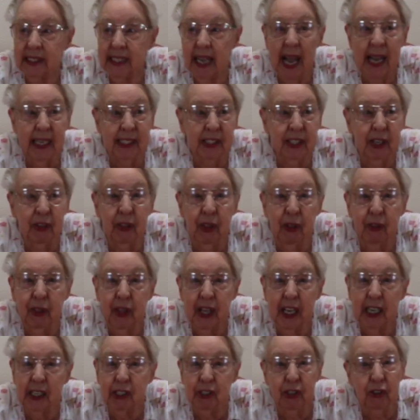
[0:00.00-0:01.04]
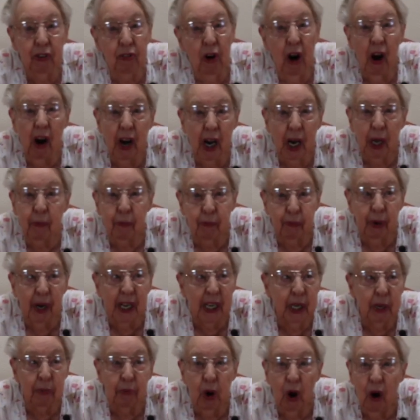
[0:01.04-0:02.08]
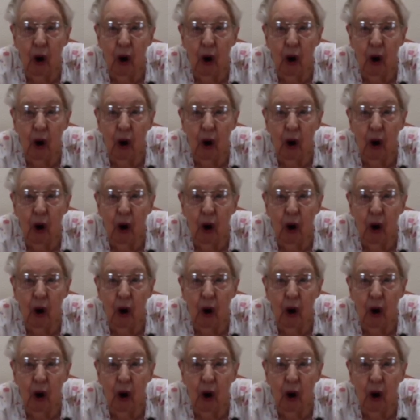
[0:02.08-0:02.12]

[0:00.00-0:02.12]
get to the Theatre Royal and bring him